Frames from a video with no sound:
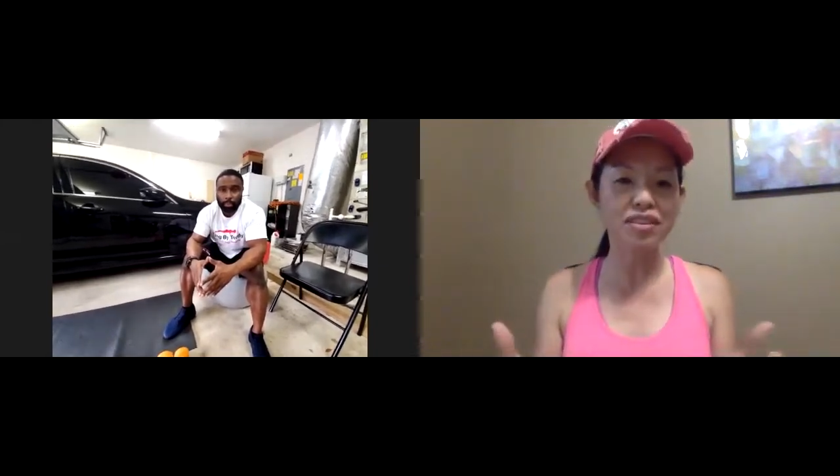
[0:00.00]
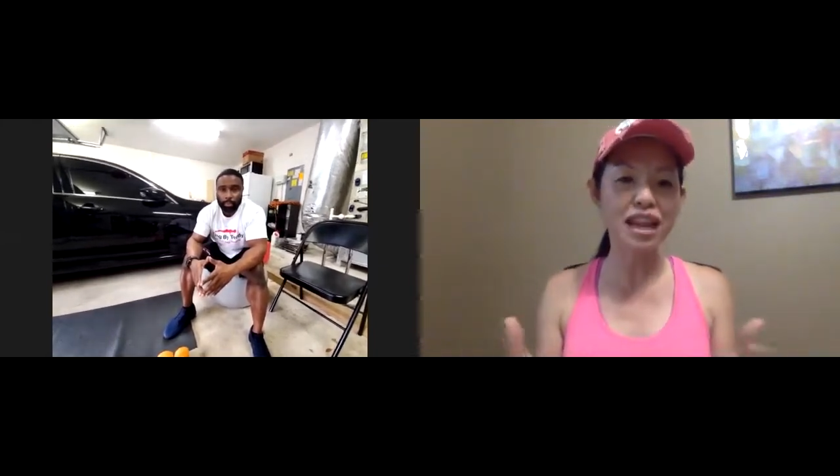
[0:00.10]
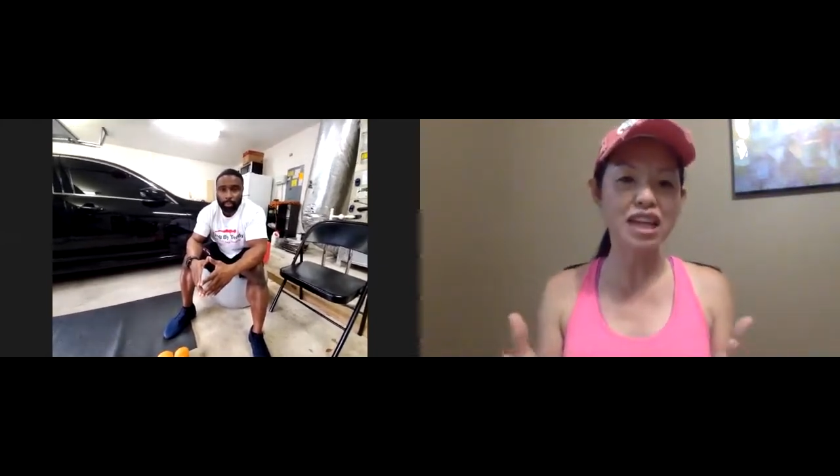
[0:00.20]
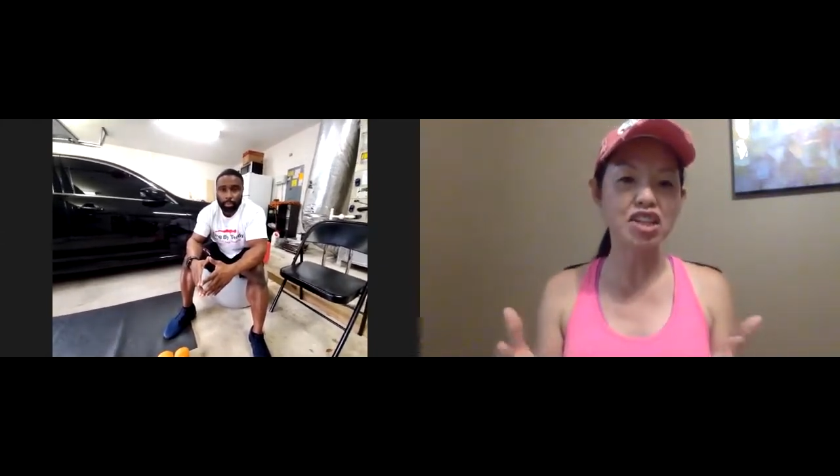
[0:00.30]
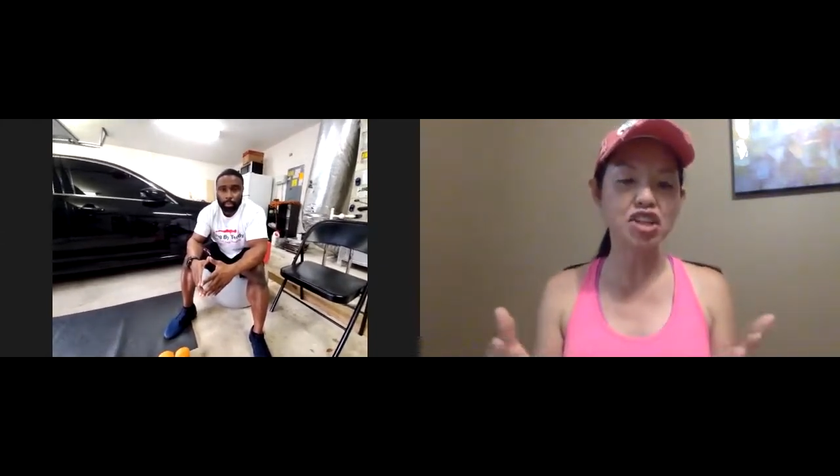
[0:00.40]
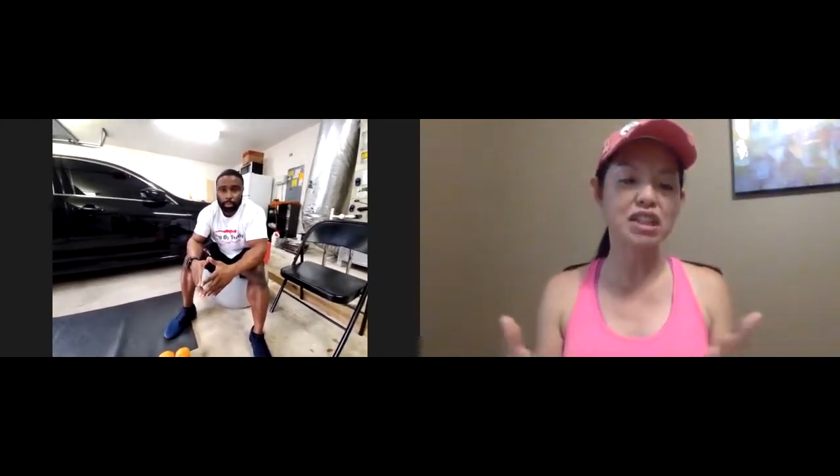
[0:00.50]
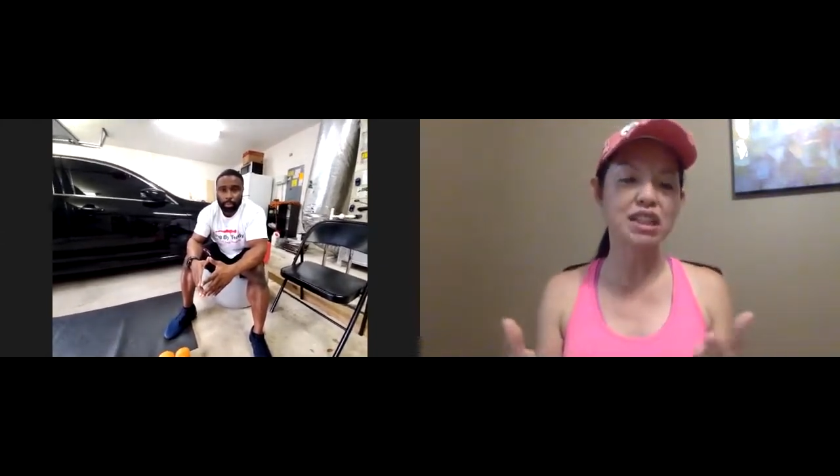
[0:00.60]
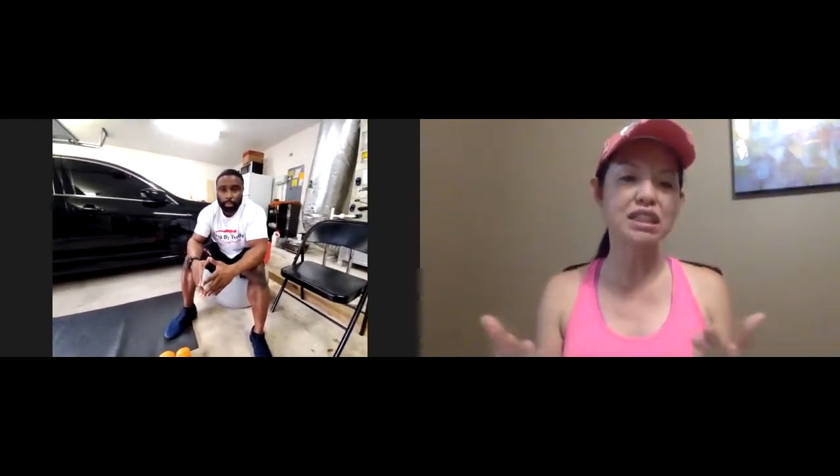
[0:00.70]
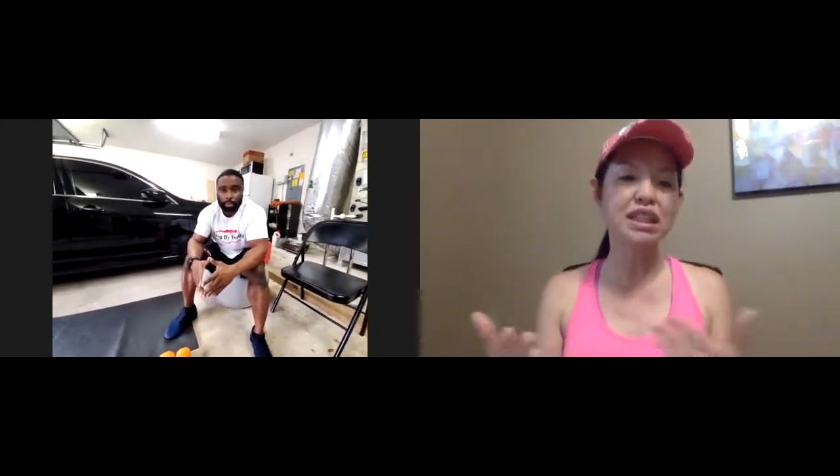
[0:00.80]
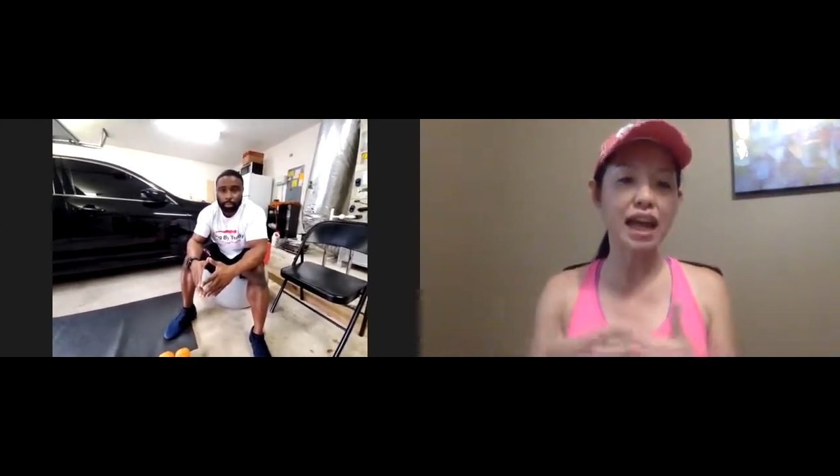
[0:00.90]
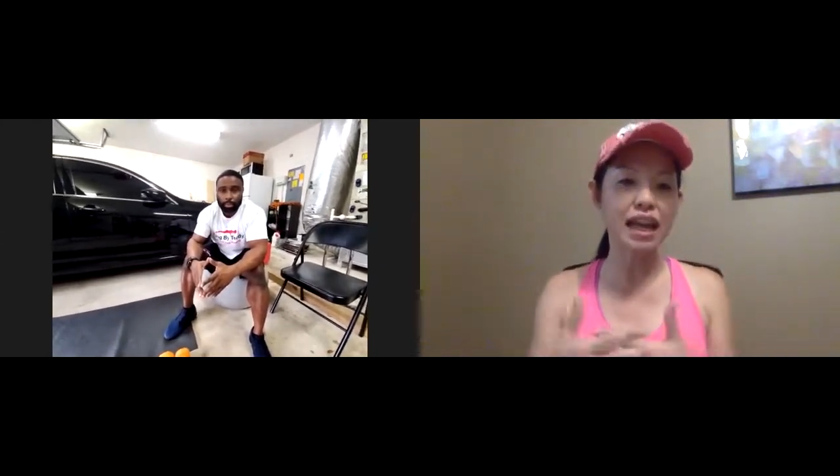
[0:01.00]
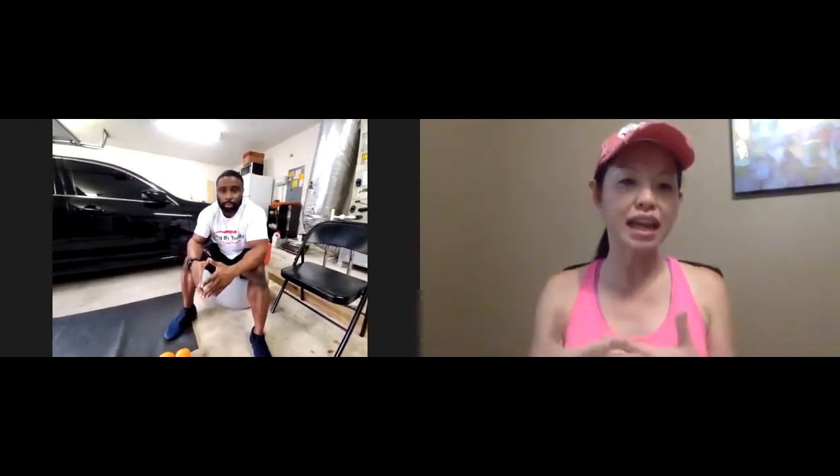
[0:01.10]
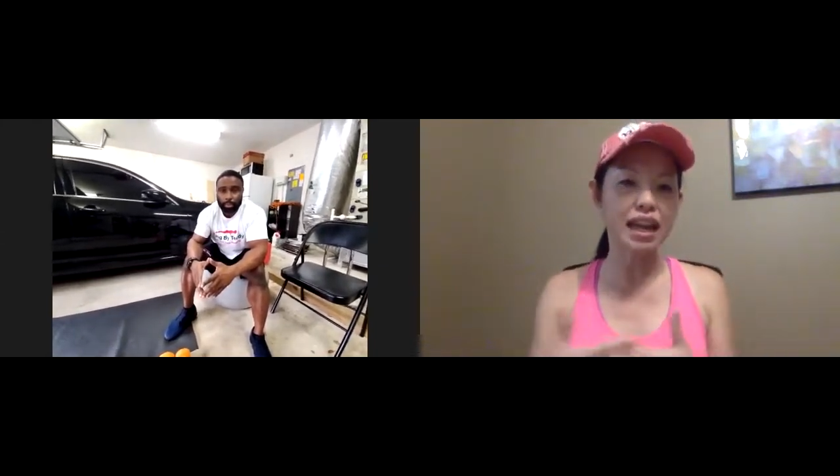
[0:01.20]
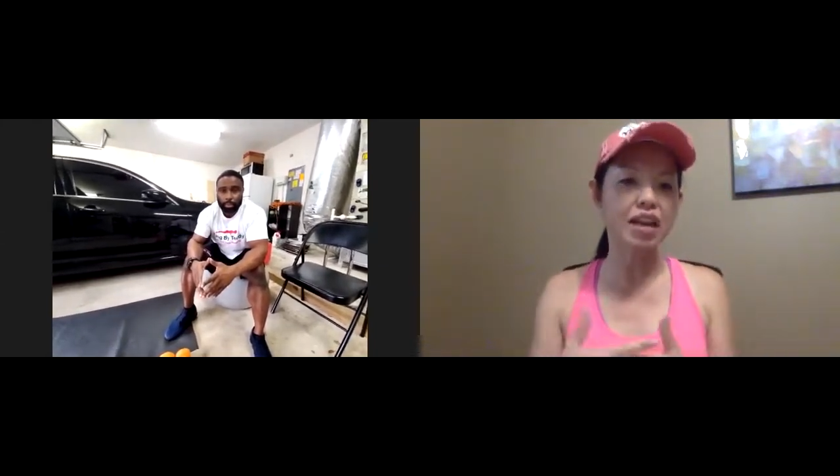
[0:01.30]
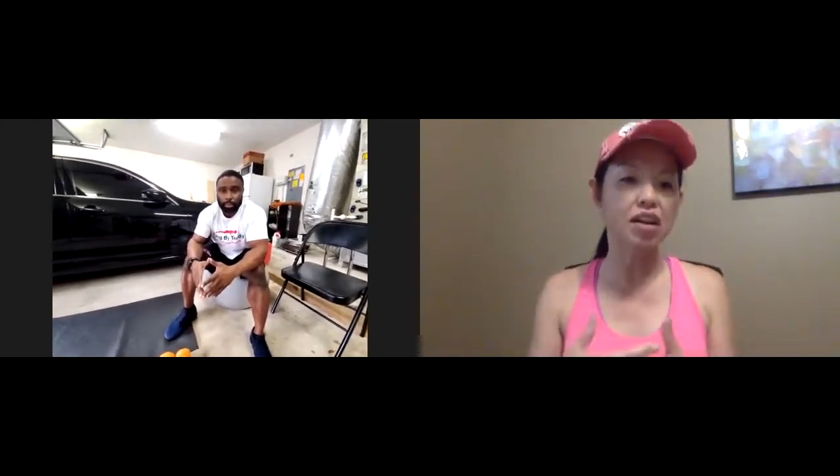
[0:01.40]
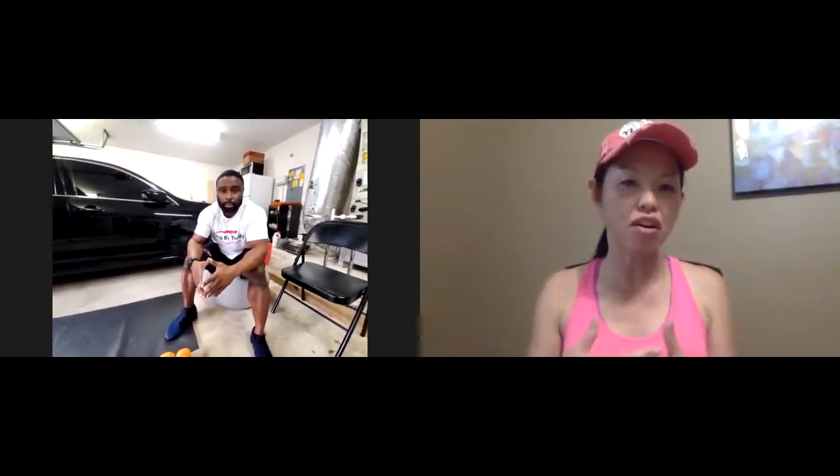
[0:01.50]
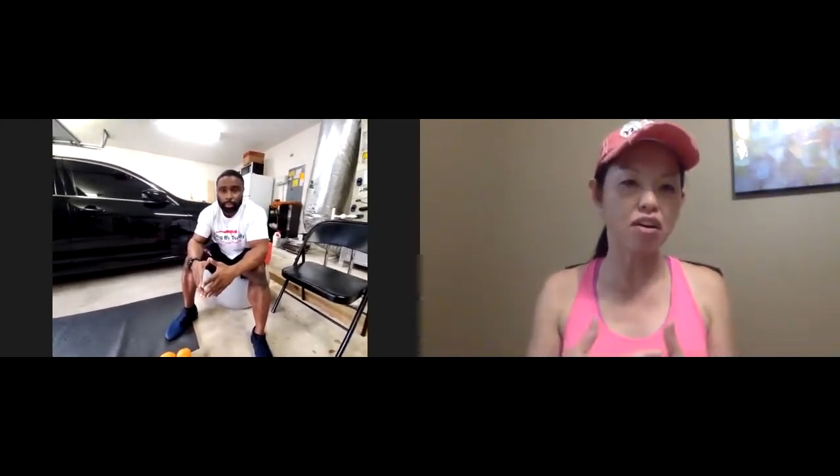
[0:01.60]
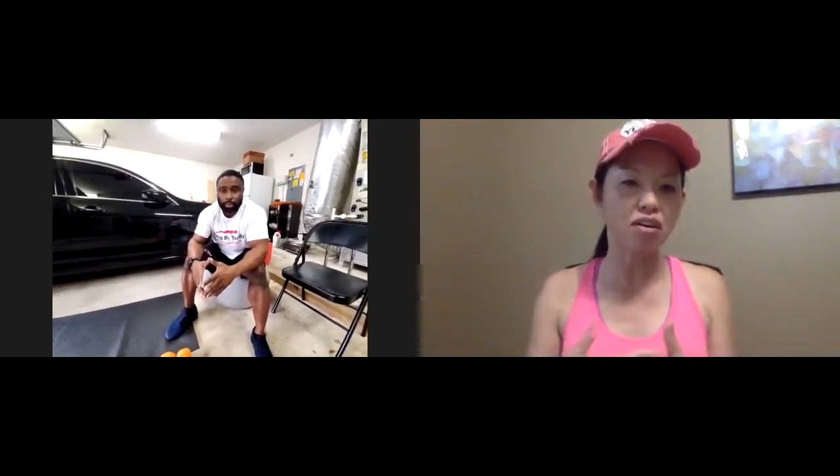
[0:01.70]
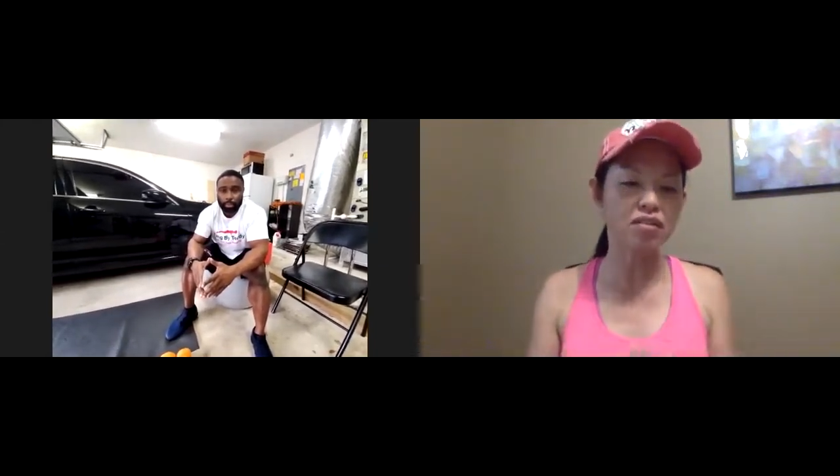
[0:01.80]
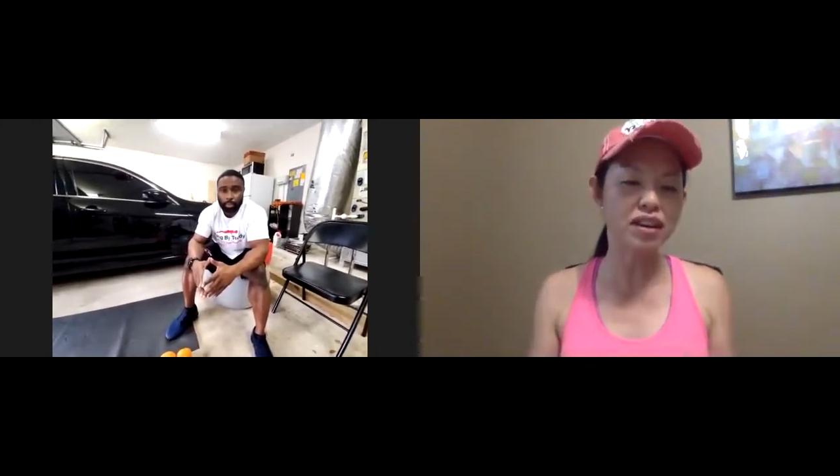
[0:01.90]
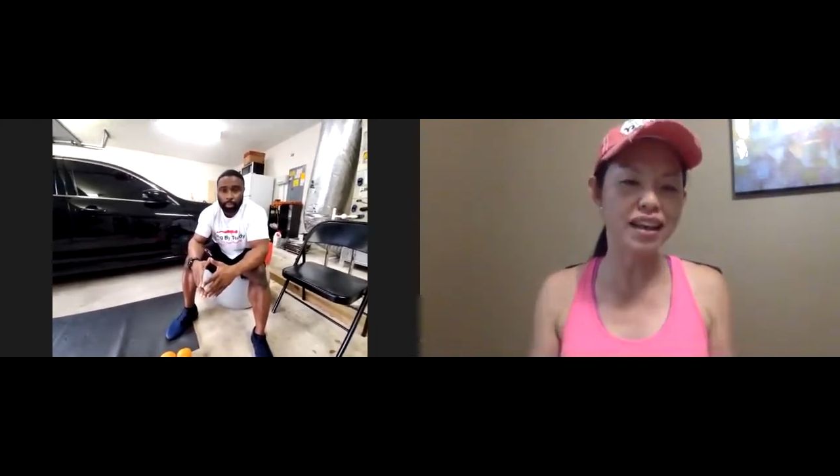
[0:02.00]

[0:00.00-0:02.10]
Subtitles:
than just dieting alone.